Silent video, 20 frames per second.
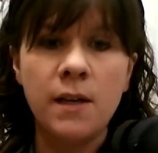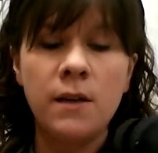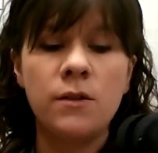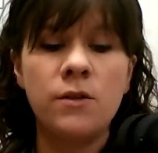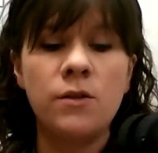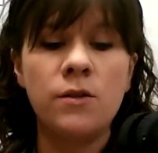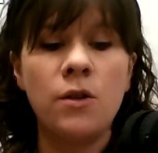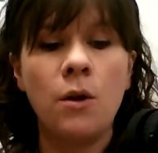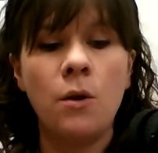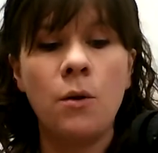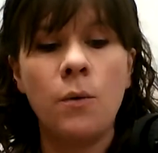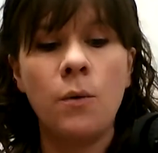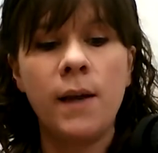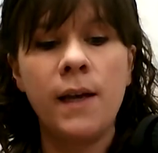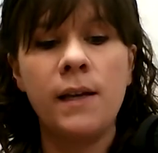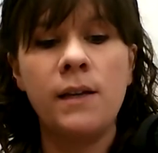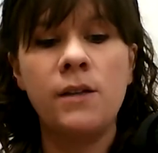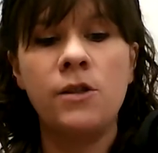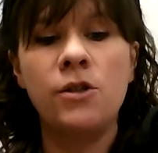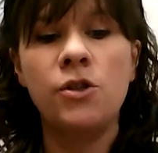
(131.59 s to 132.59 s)
So
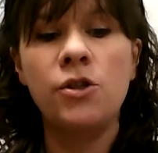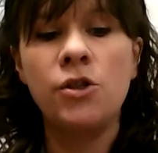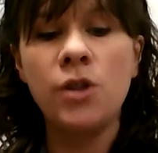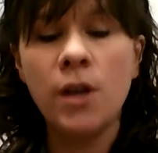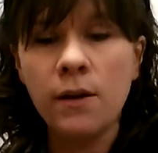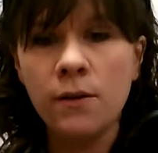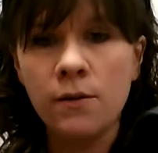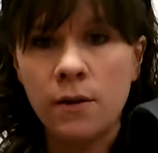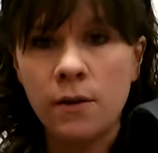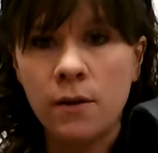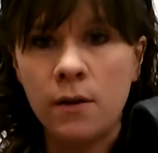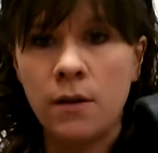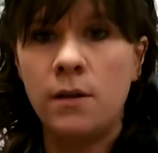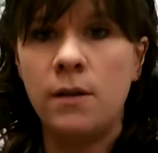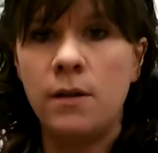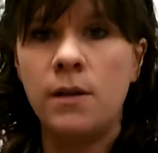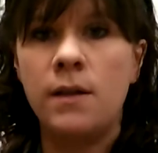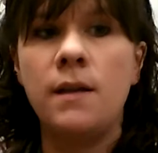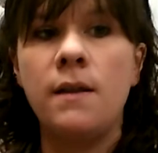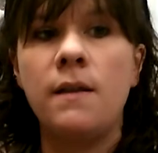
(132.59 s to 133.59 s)
in
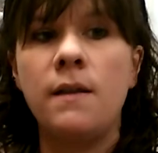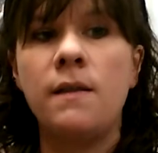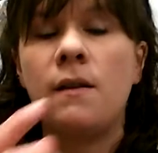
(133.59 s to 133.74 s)
general,